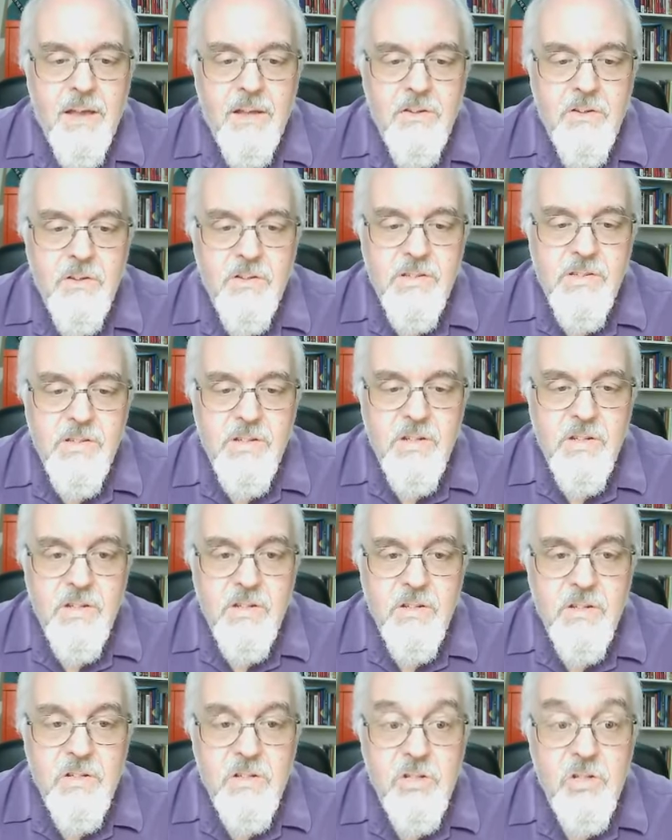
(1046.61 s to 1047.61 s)
Just
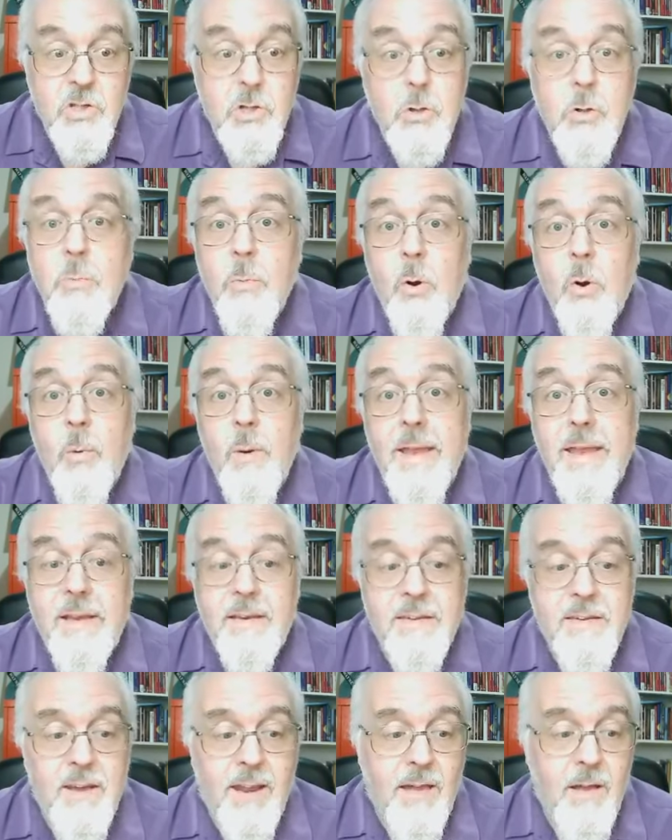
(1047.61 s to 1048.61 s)
two more
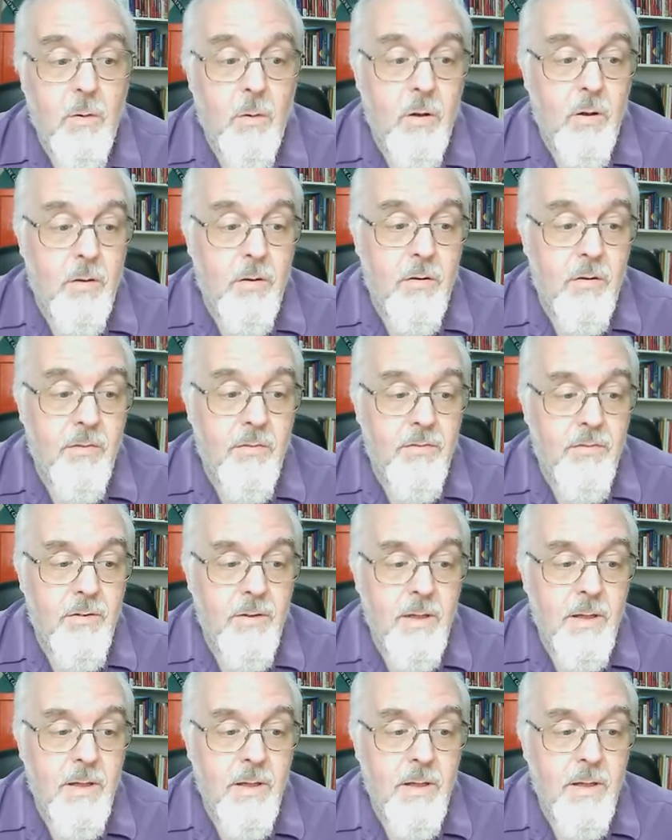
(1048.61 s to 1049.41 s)
weeks now of